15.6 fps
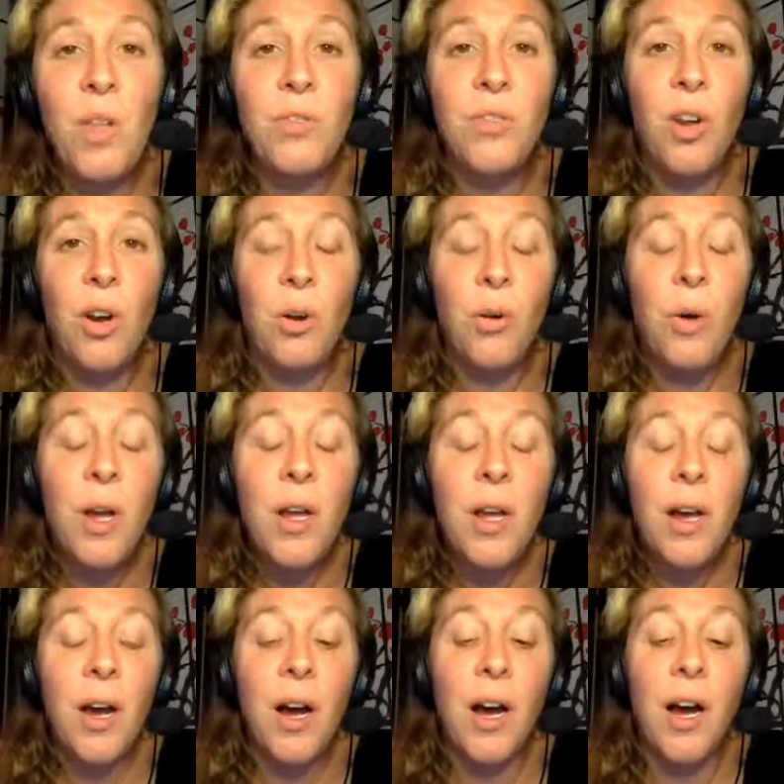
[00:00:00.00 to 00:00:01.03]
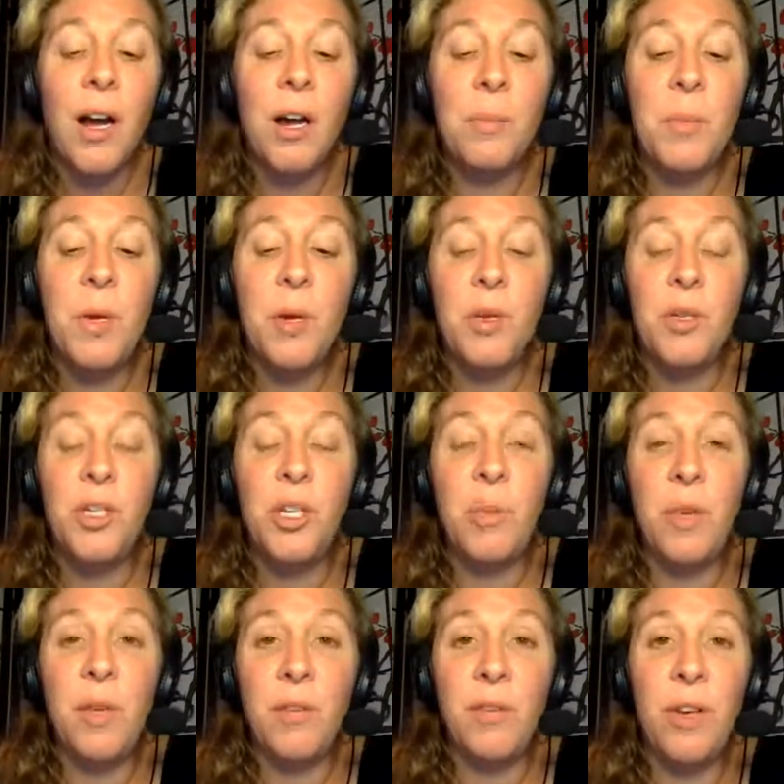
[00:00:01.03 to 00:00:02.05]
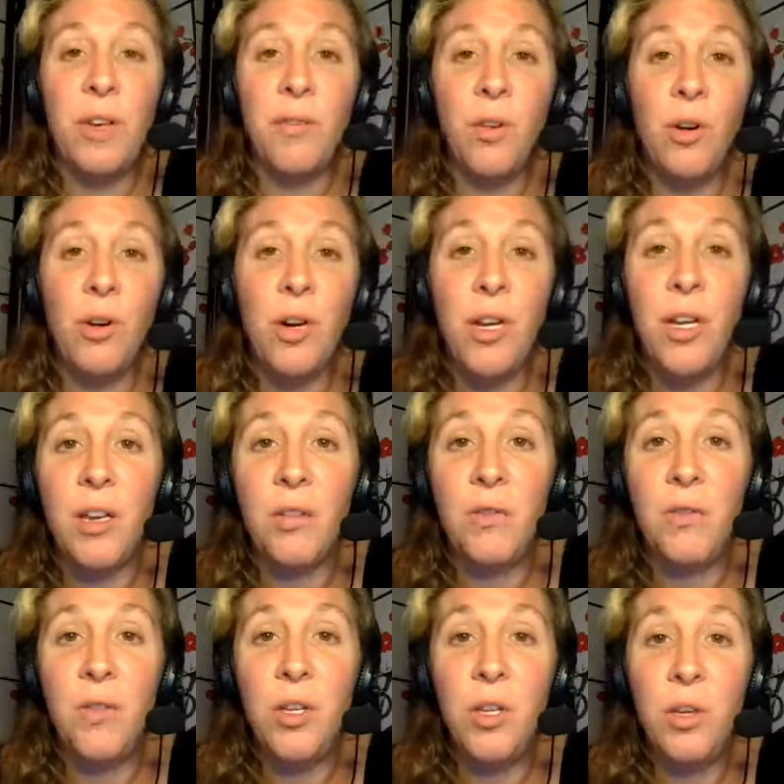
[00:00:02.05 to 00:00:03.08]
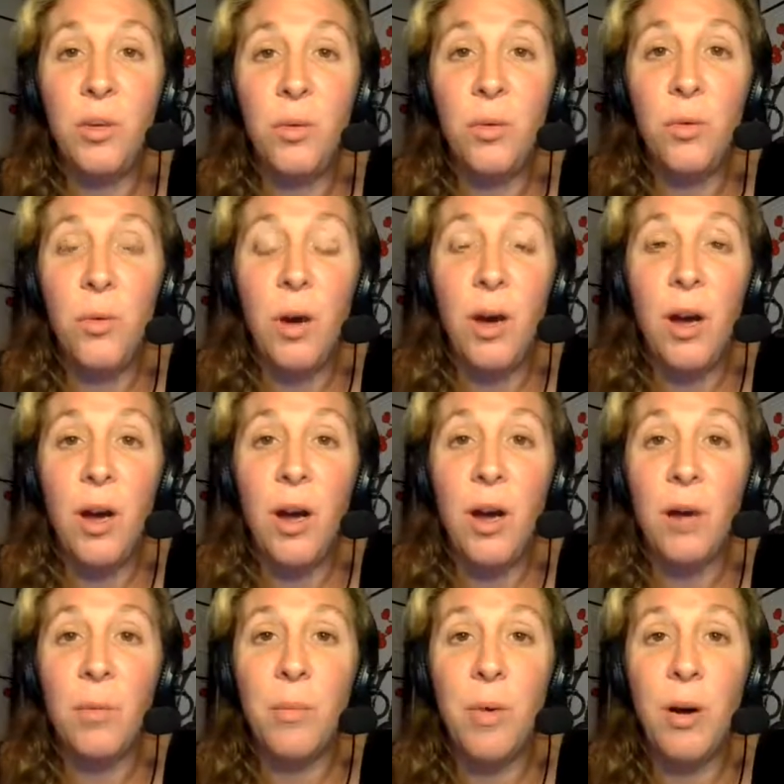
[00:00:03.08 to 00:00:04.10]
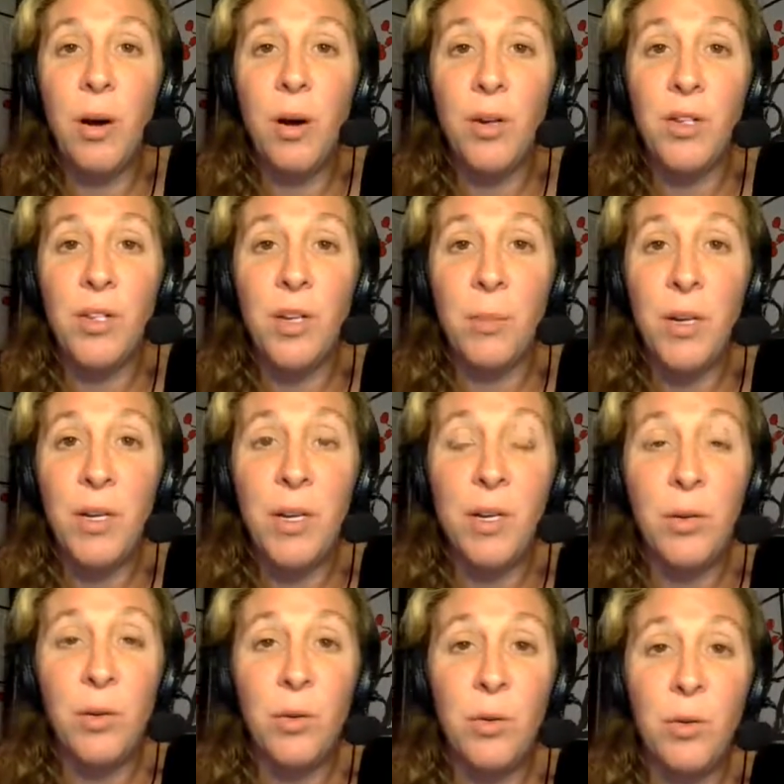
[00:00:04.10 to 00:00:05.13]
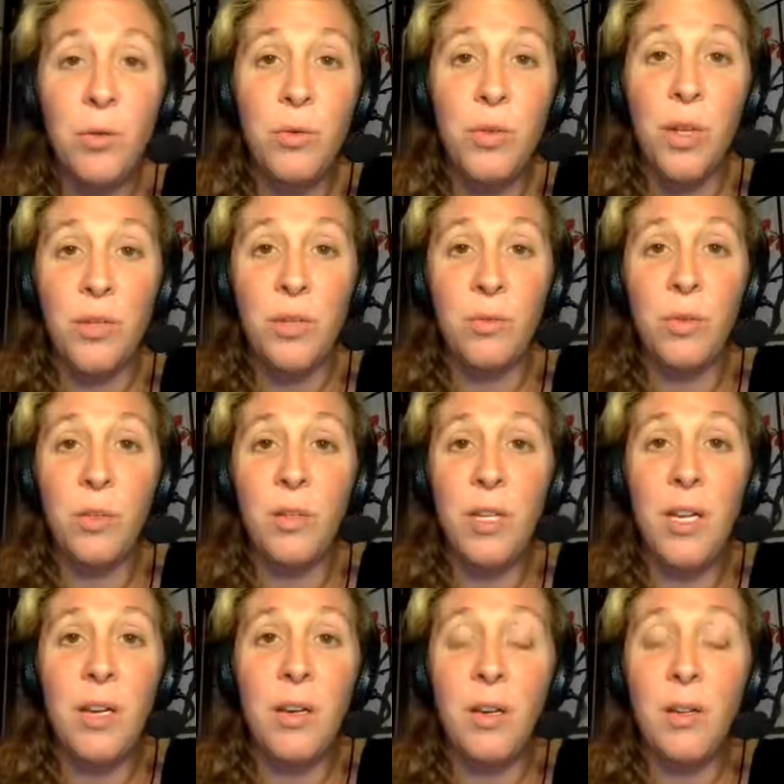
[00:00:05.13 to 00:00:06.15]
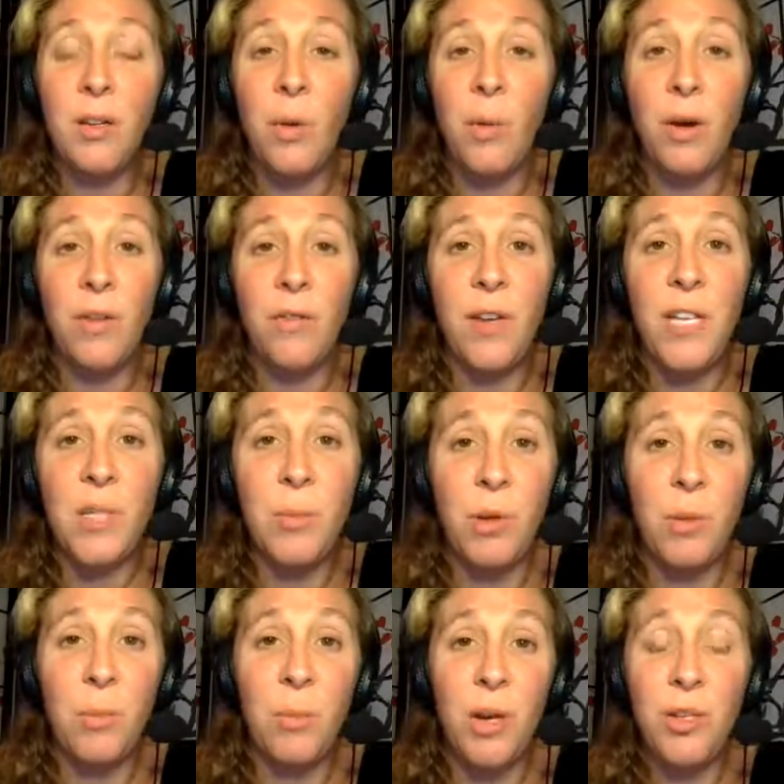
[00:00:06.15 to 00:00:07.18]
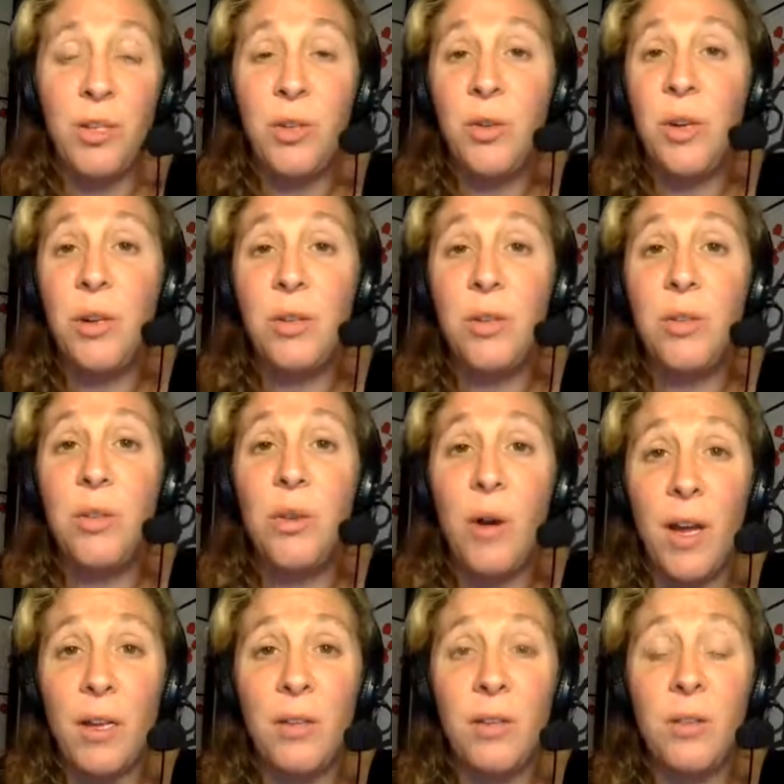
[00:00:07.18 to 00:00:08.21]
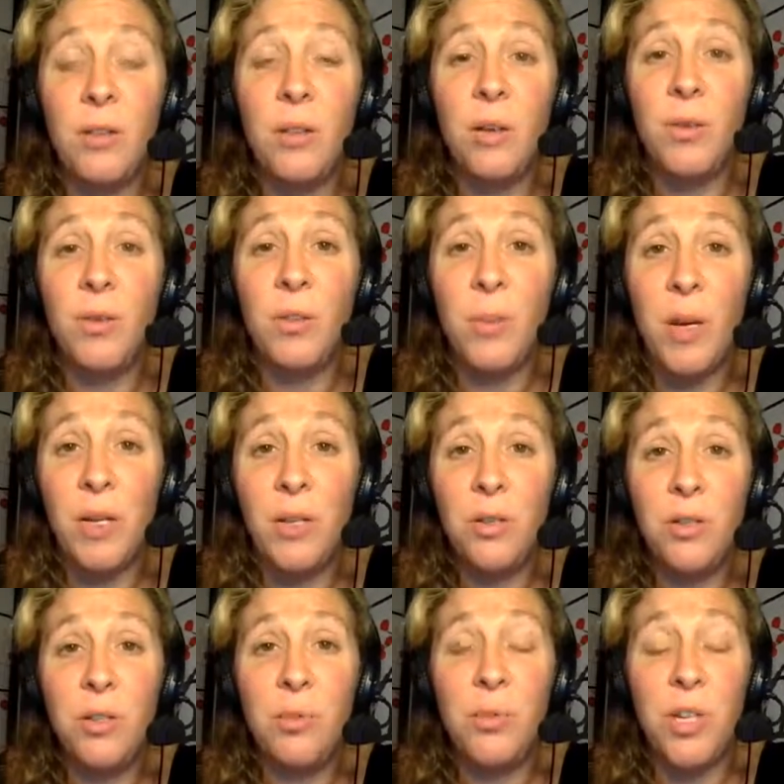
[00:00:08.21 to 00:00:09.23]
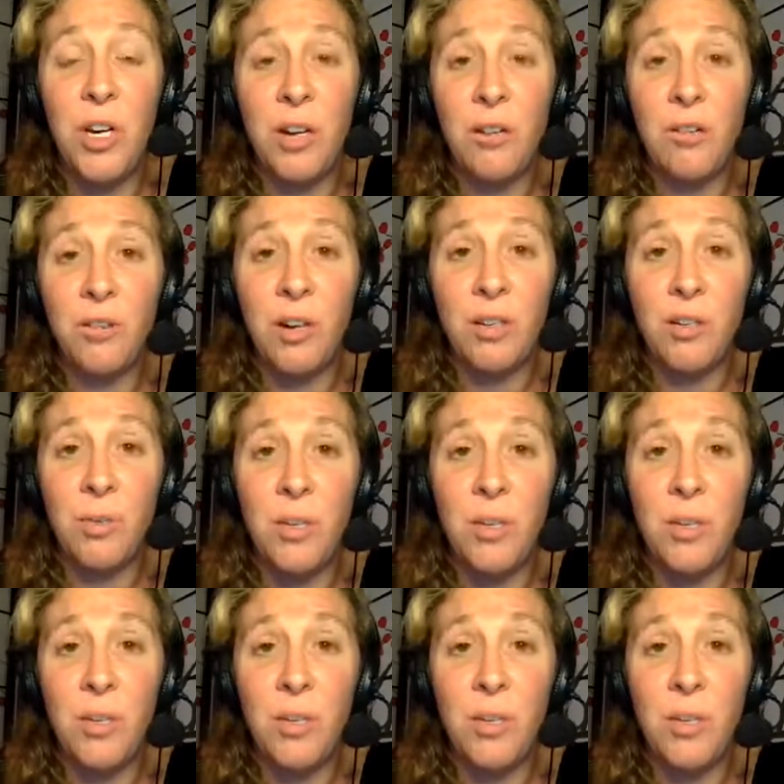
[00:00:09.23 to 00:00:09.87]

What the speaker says: So, do me a favor if you are somebody who doesn't really go on Facebook much, you can go ahead and go to my YouTube channel, Dr.